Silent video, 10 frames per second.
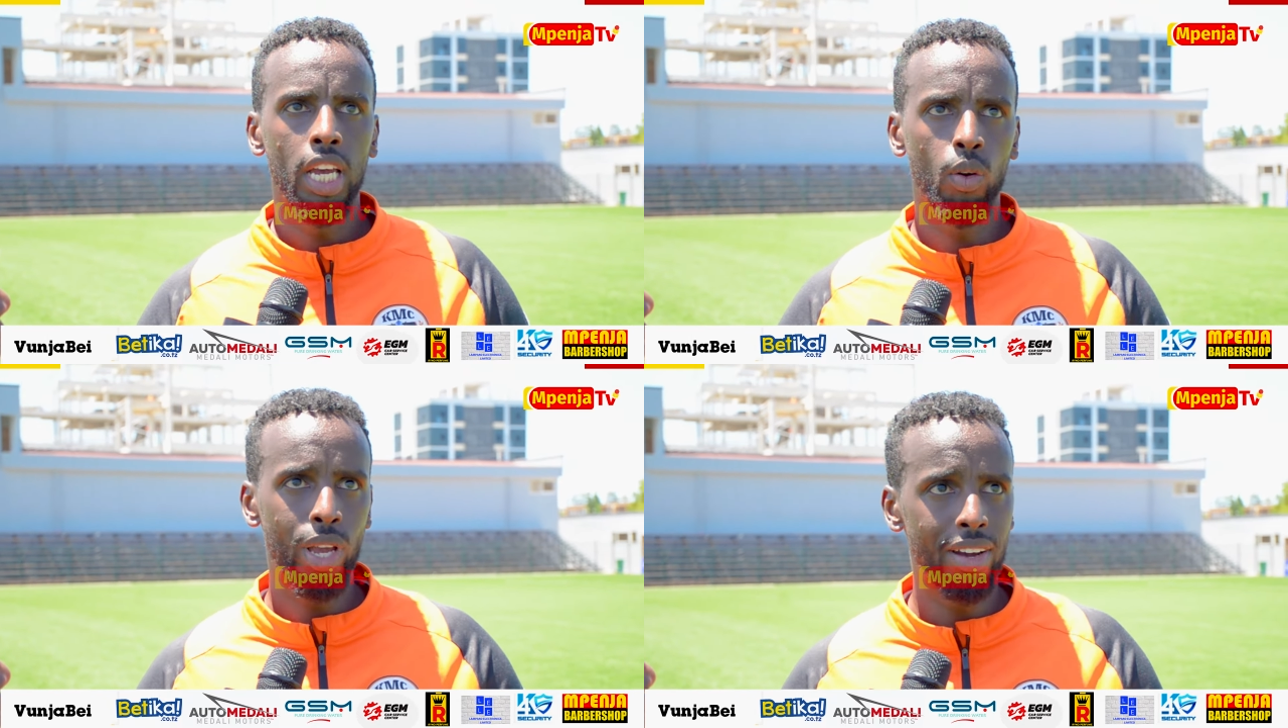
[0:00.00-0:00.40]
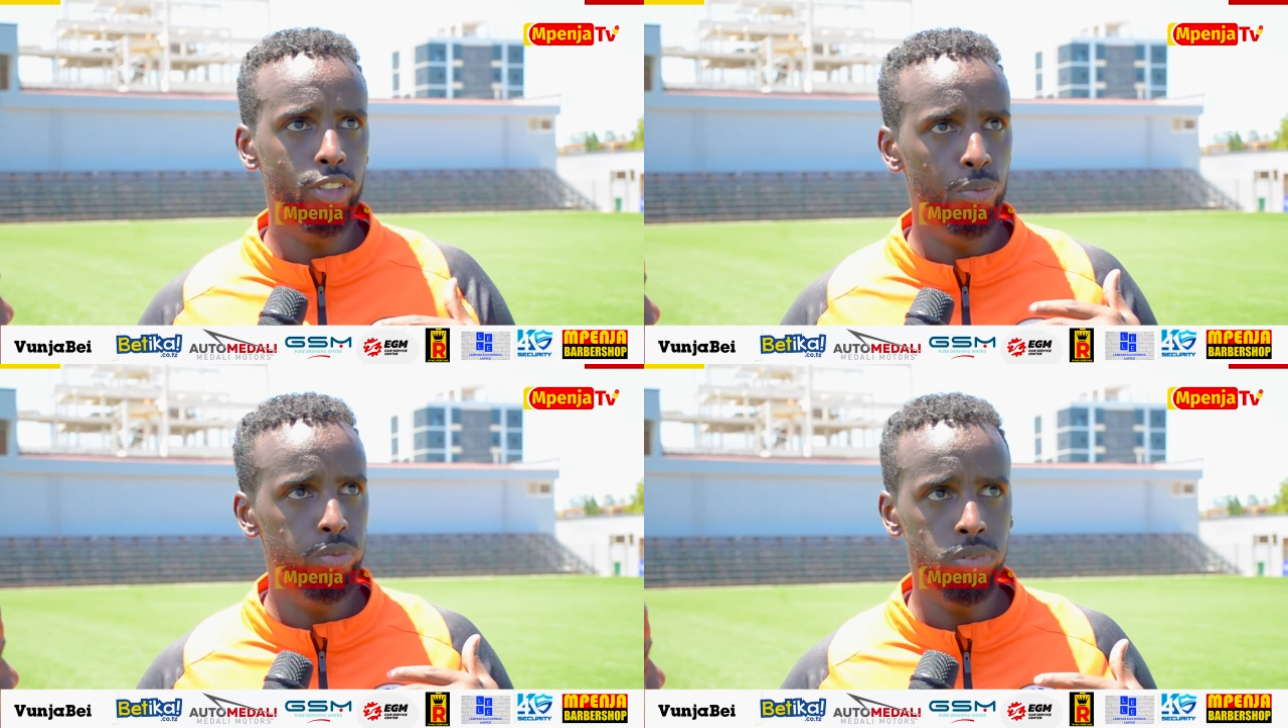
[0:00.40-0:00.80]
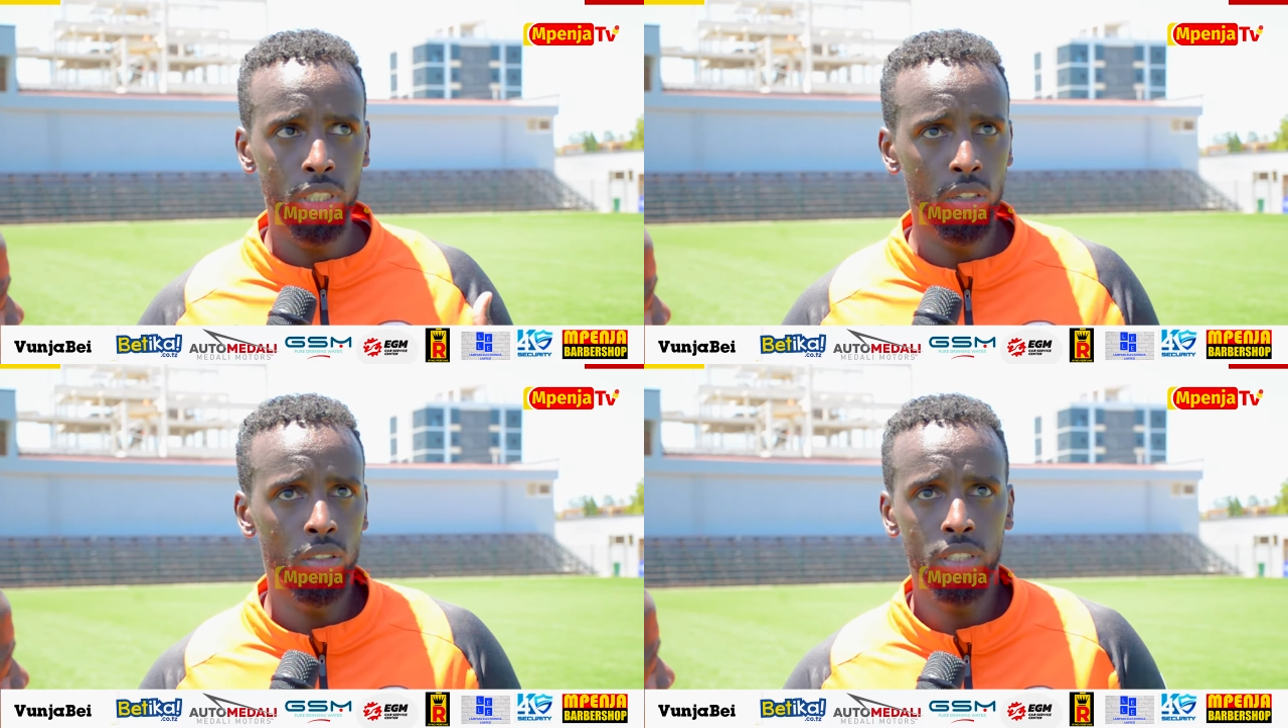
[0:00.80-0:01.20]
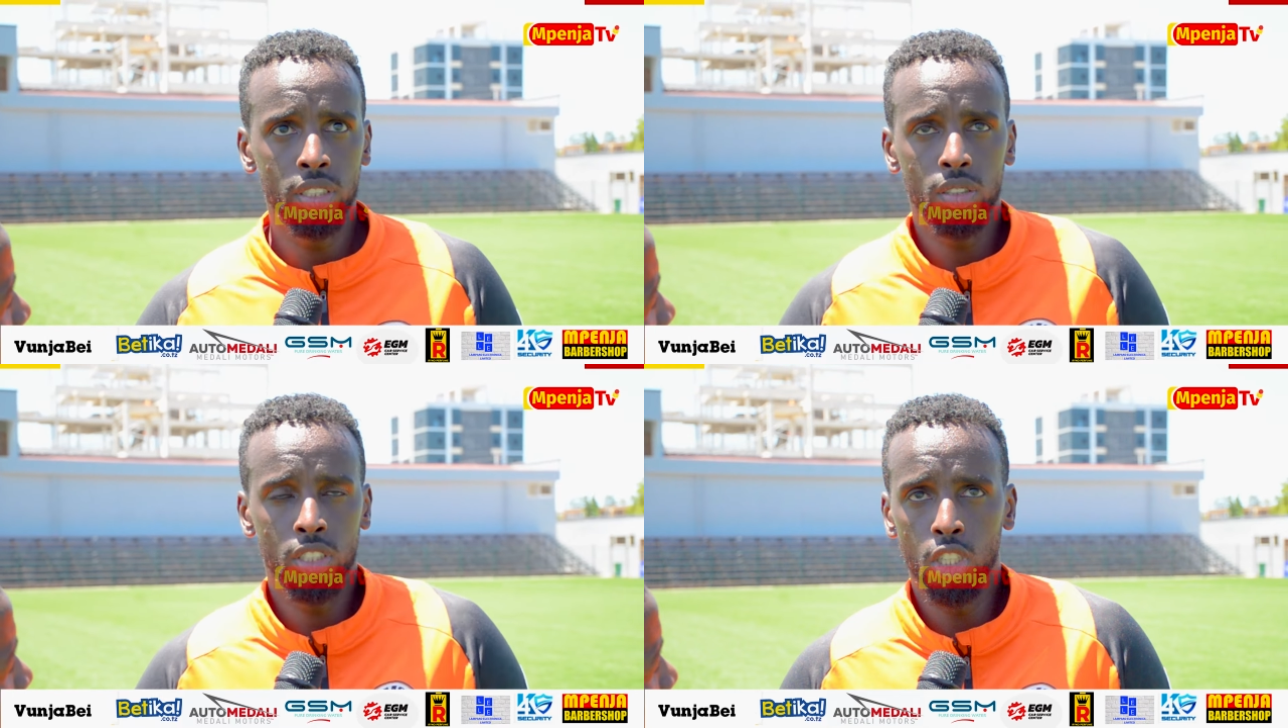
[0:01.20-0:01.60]
and we have to, you know,
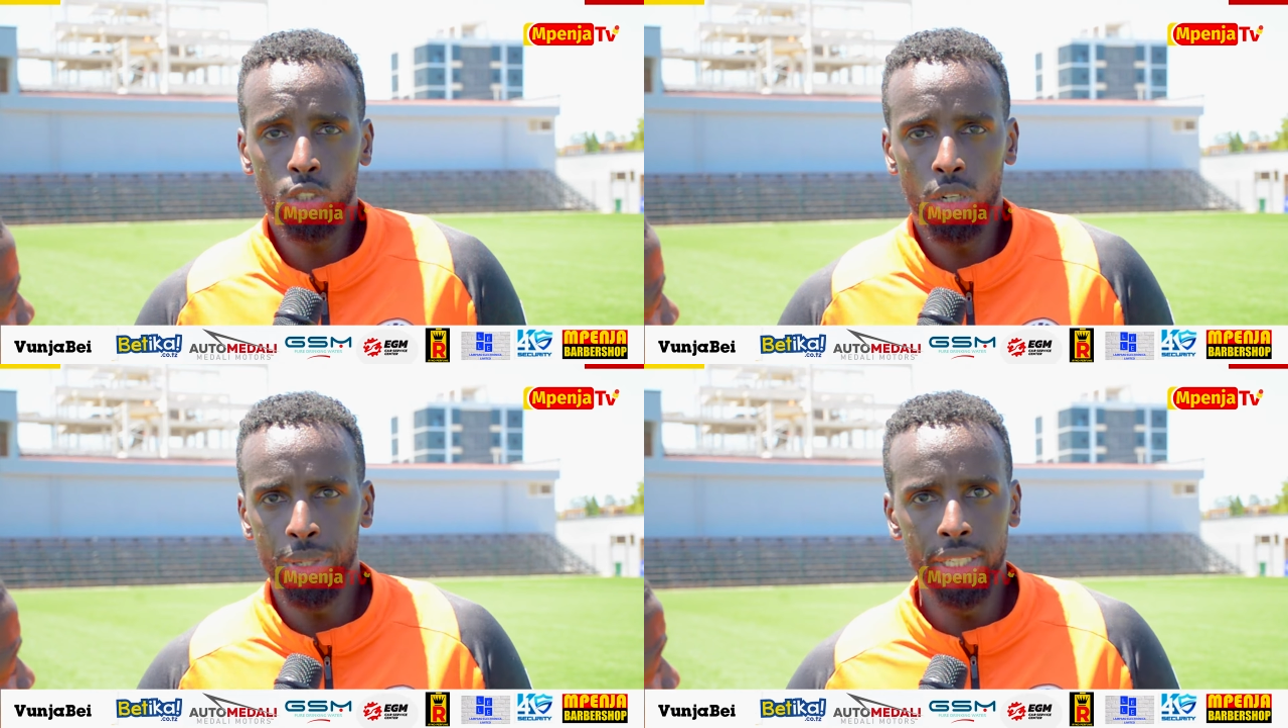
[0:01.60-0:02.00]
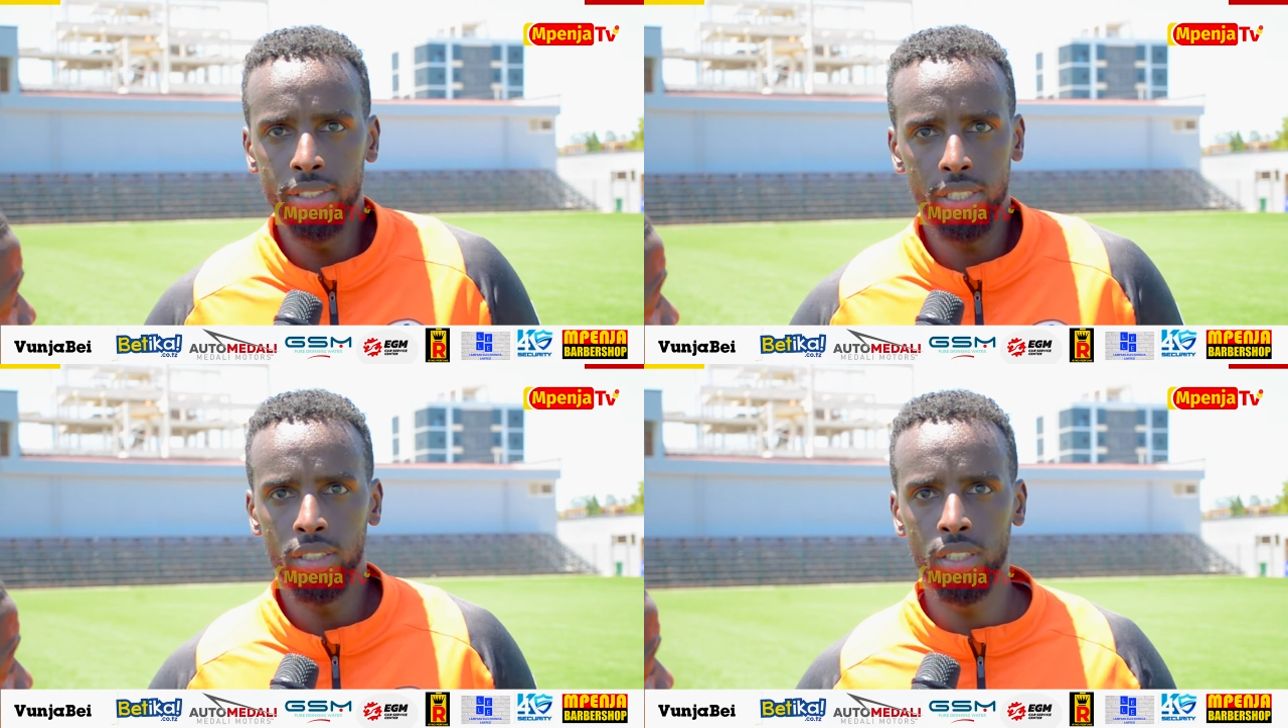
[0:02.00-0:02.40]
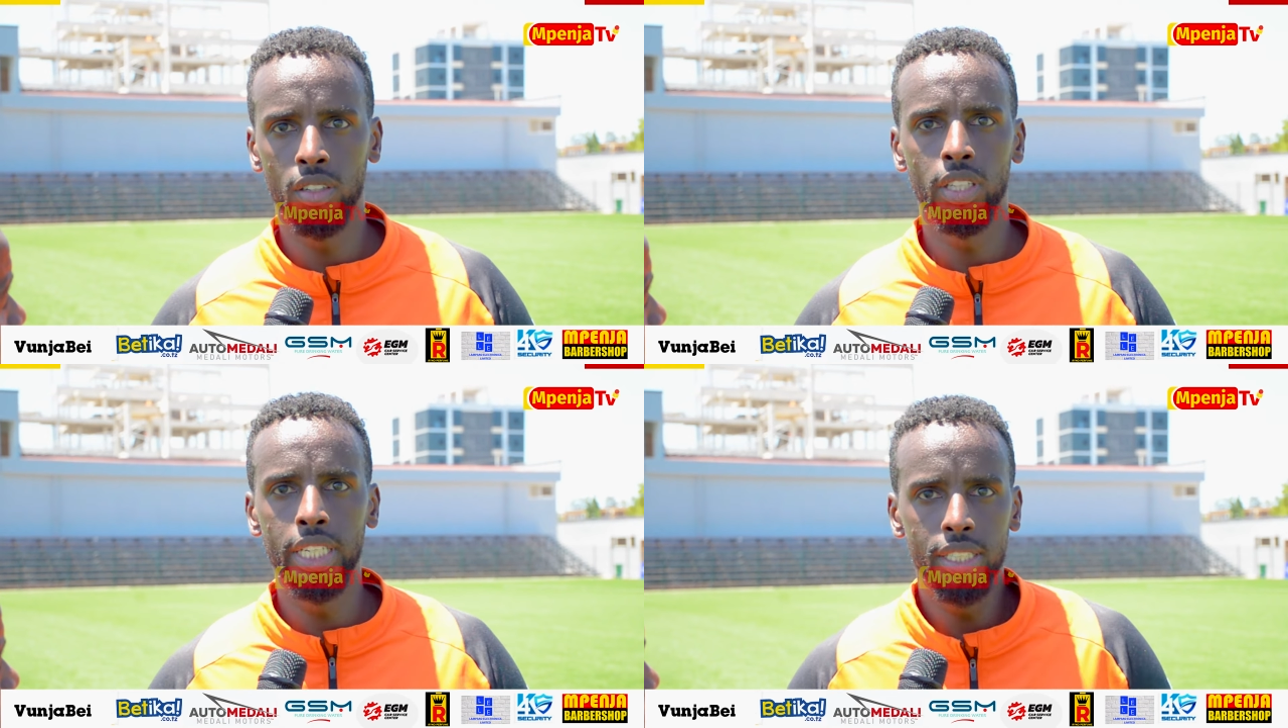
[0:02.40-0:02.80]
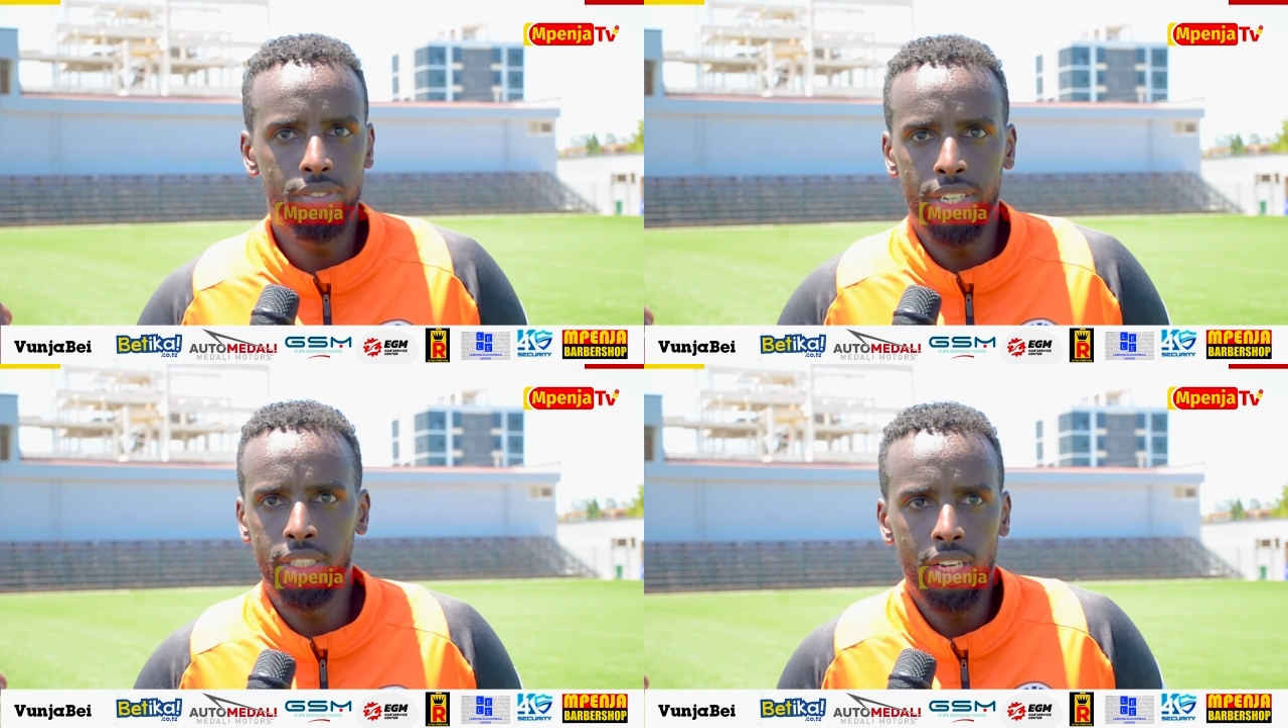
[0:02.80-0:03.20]
it's, it's not going to be easy. You know, the league
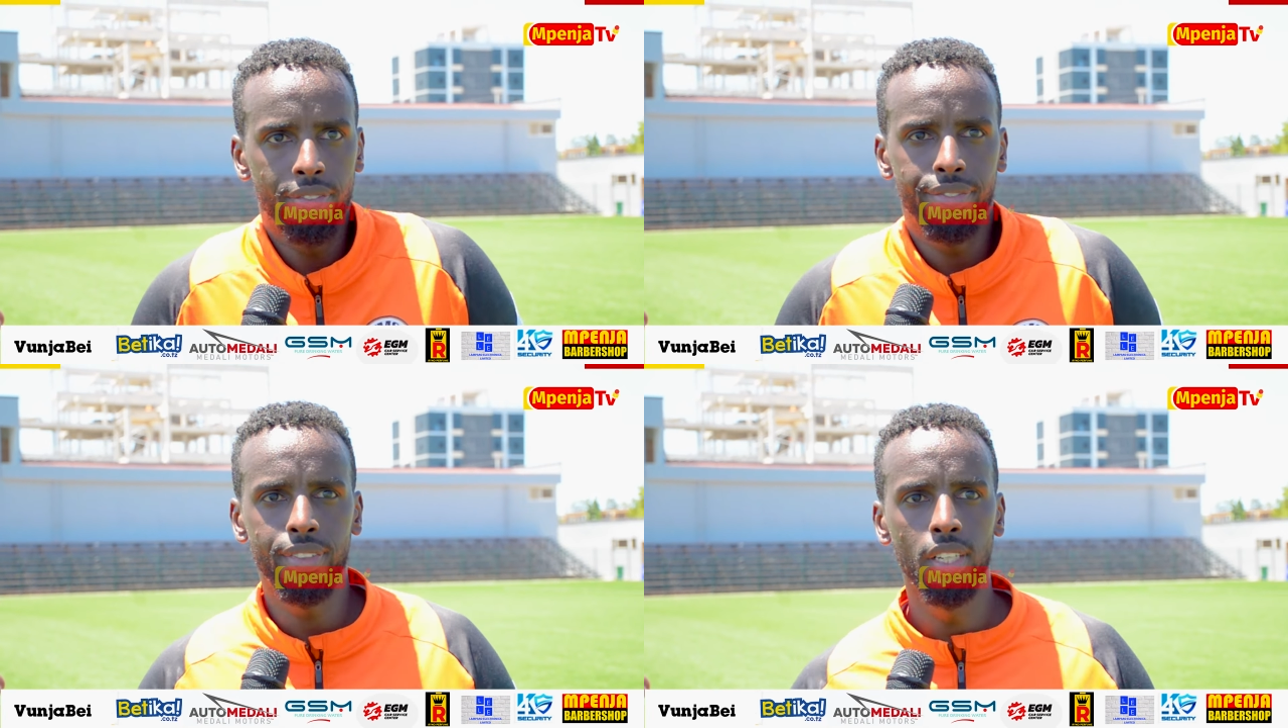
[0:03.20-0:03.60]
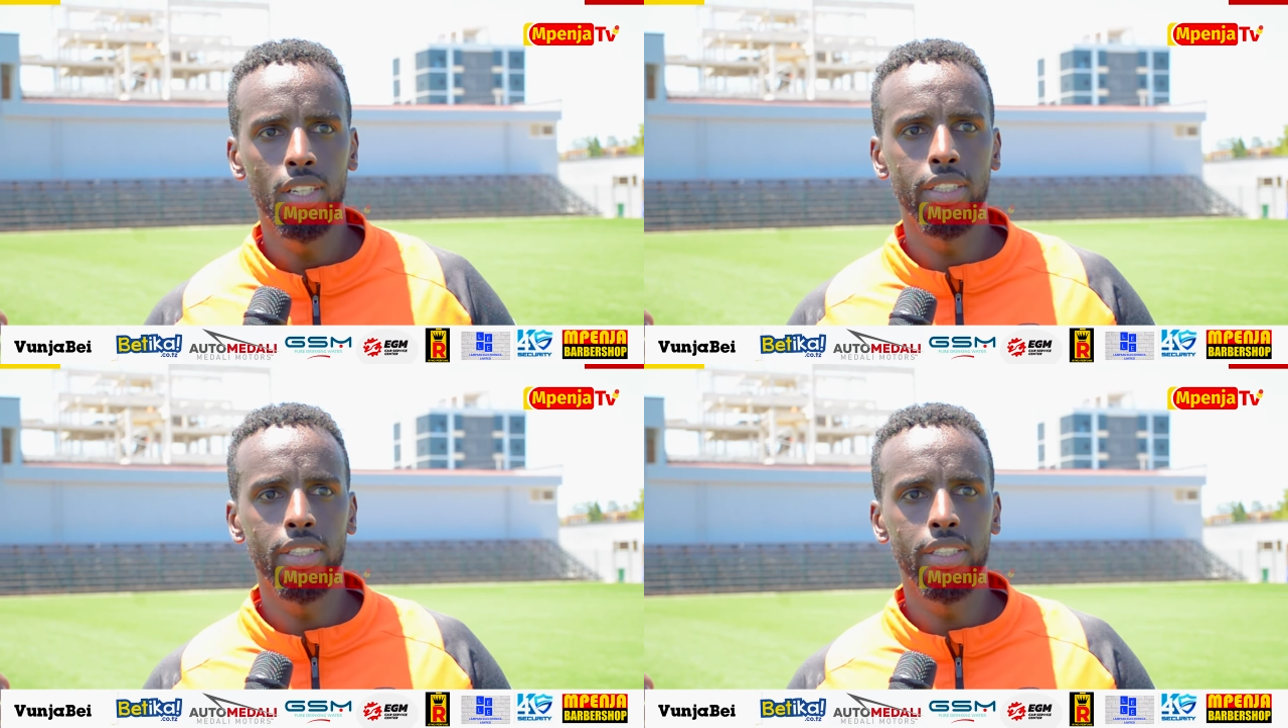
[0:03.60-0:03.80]
is very tough.